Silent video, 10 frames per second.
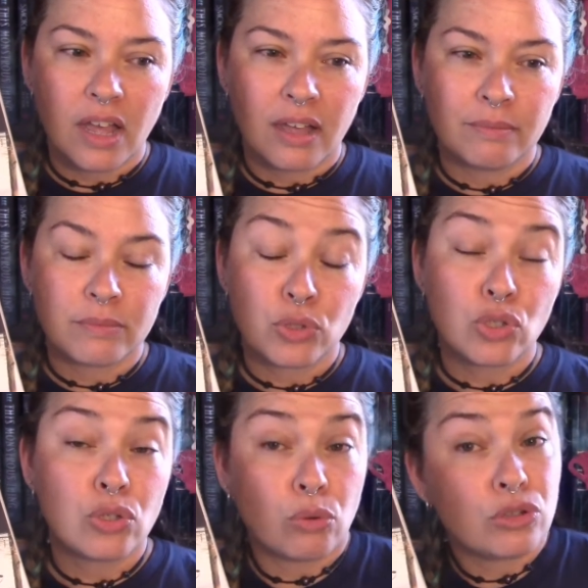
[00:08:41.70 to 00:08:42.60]
um,
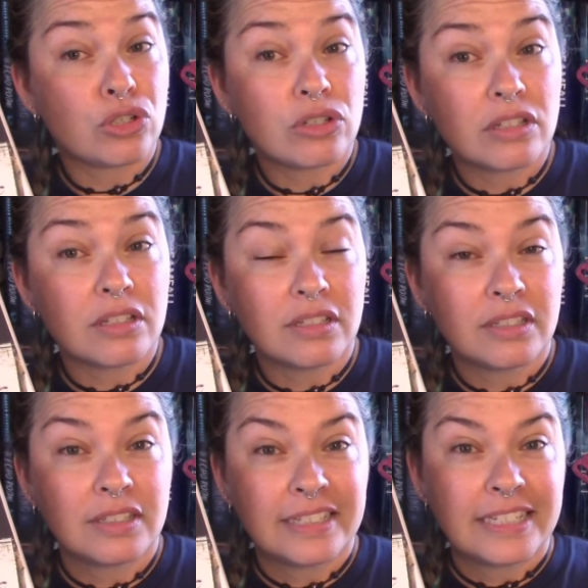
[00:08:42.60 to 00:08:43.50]
social
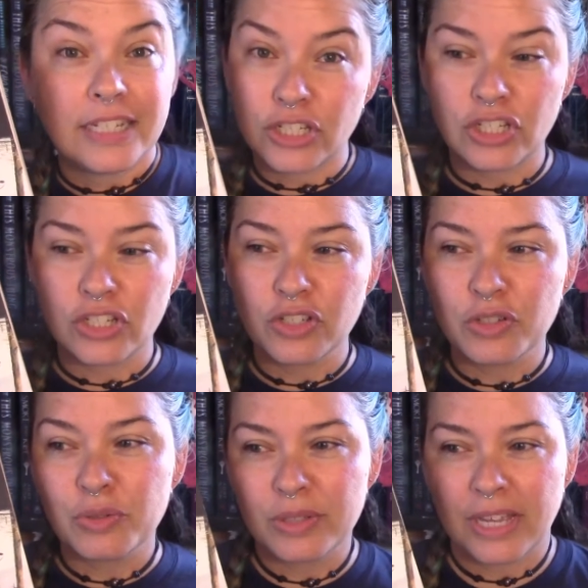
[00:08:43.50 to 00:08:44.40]

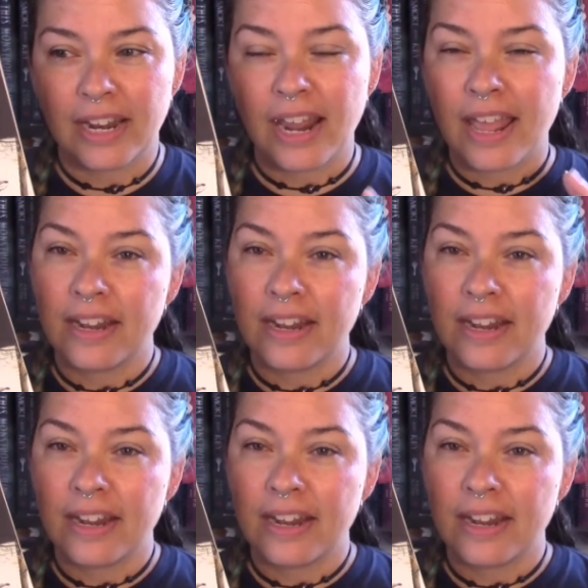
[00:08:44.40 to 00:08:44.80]
issues and,